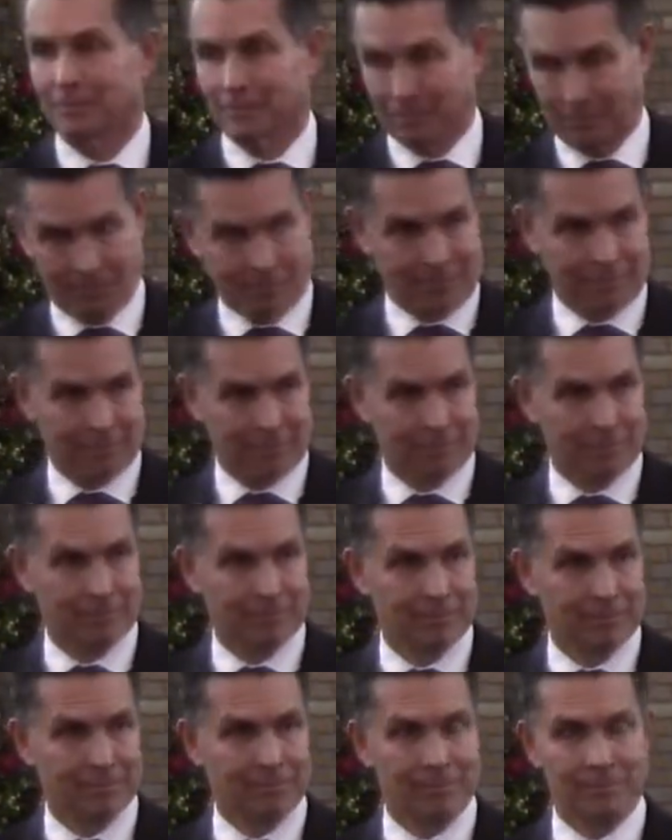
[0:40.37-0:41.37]
guessing it's going to
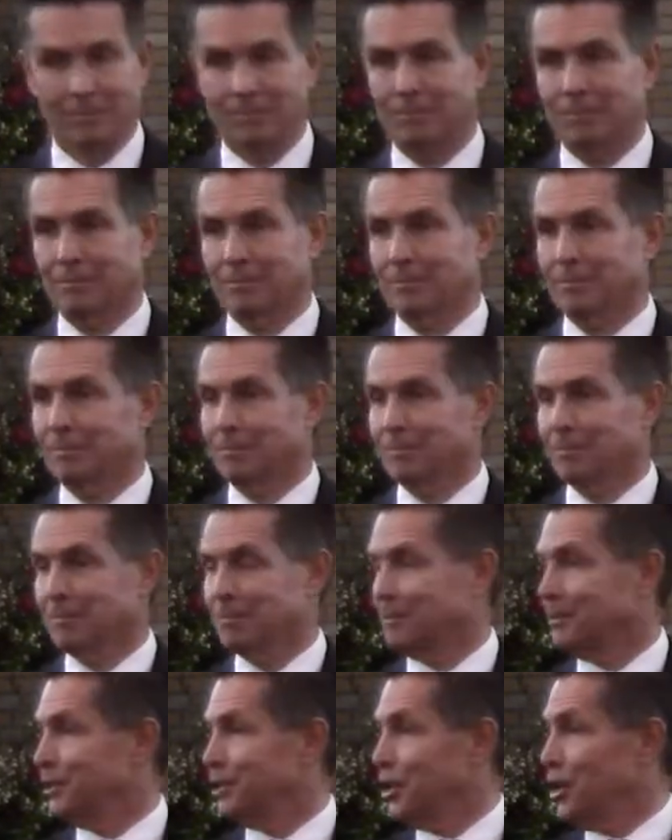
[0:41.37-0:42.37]
have to be Melchizedek.
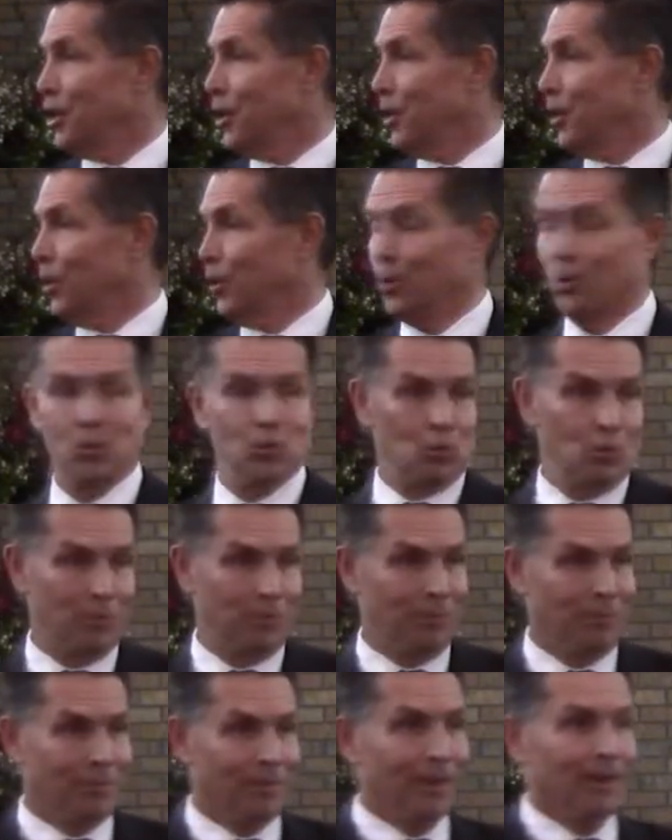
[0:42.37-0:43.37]
No.
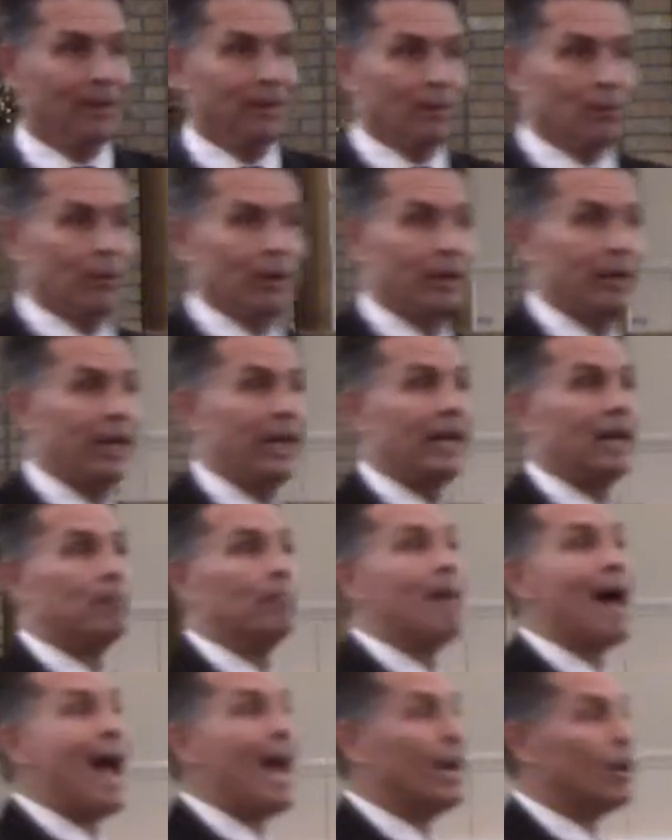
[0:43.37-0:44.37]
We did a
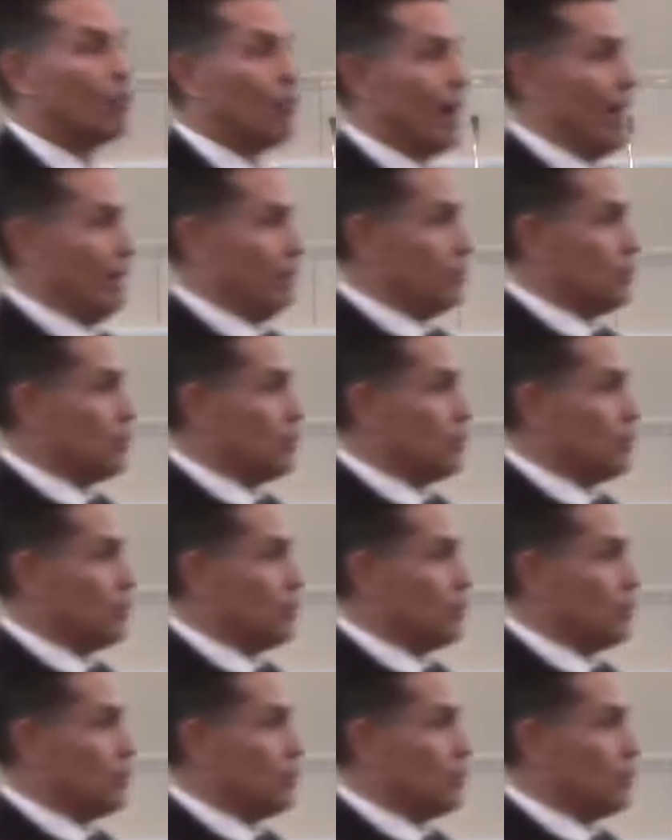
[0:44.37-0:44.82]
background